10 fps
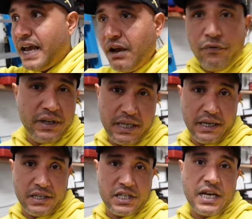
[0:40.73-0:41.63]

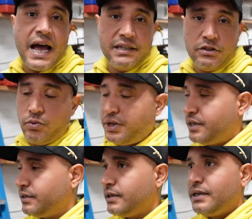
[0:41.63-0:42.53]
Everything is solid with
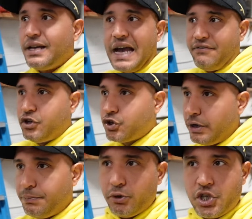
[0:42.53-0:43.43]
it. I've
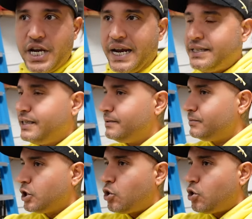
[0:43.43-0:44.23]
triple checked it,